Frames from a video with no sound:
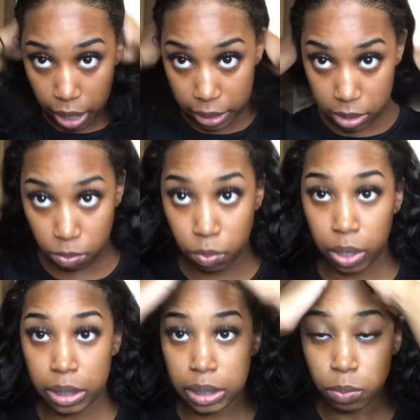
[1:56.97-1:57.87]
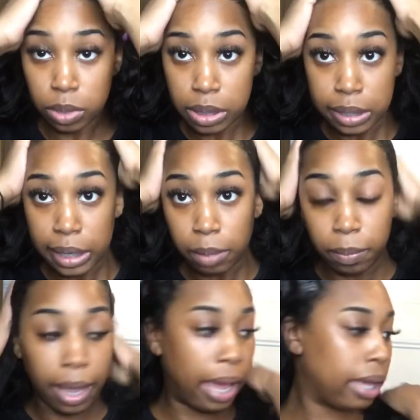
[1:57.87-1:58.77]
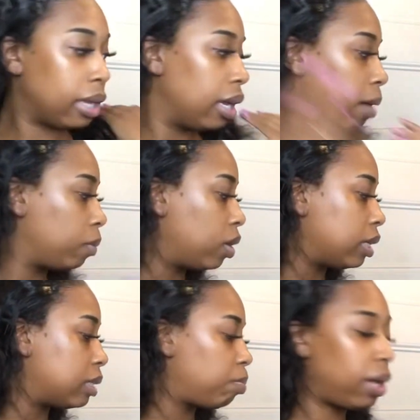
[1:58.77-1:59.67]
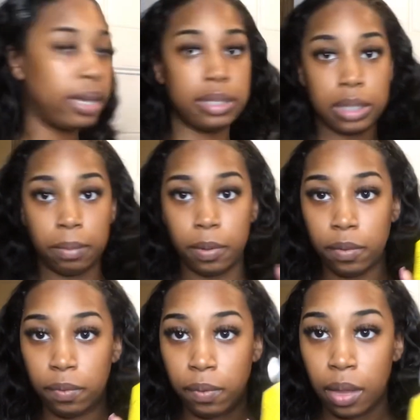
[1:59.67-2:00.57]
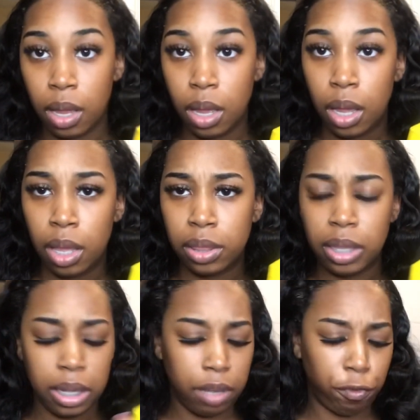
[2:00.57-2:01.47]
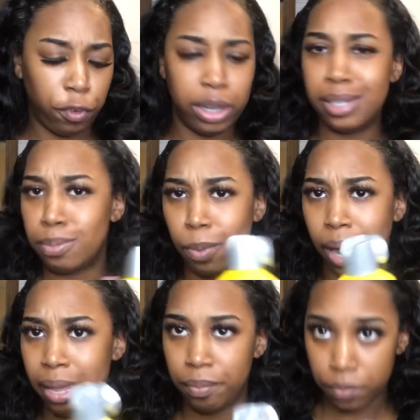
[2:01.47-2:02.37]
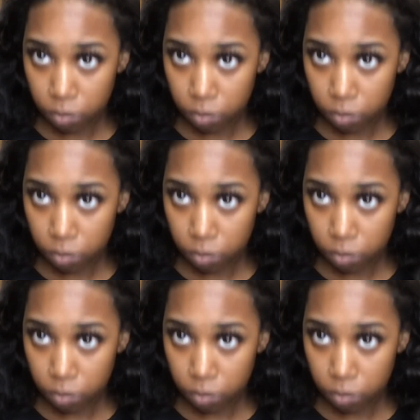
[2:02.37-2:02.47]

nice and brushed and we're slicked back, I'm going to spray some of the free spray